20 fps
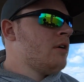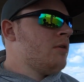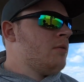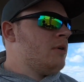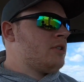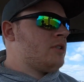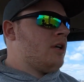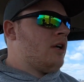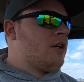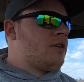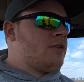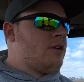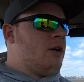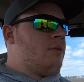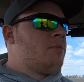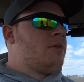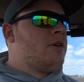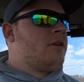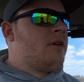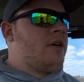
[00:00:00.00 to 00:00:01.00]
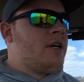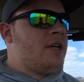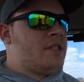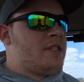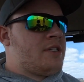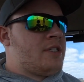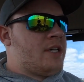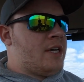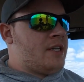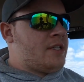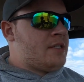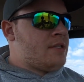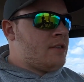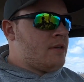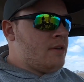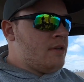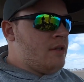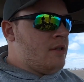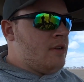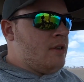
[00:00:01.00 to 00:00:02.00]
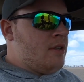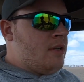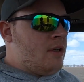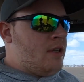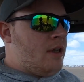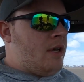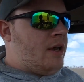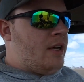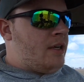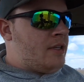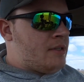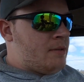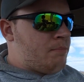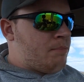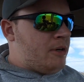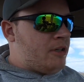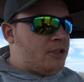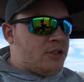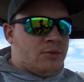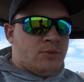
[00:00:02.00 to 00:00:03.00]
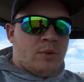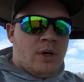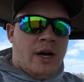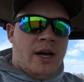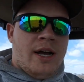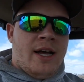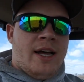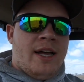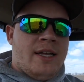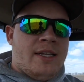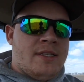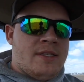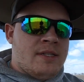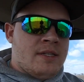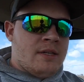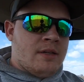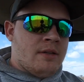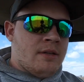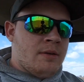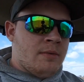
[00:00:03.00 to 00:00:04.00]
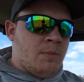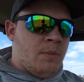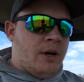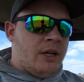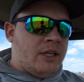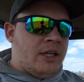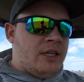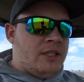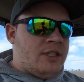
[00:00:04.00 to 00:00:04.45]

which all a crumbler is just a bunch of rods welded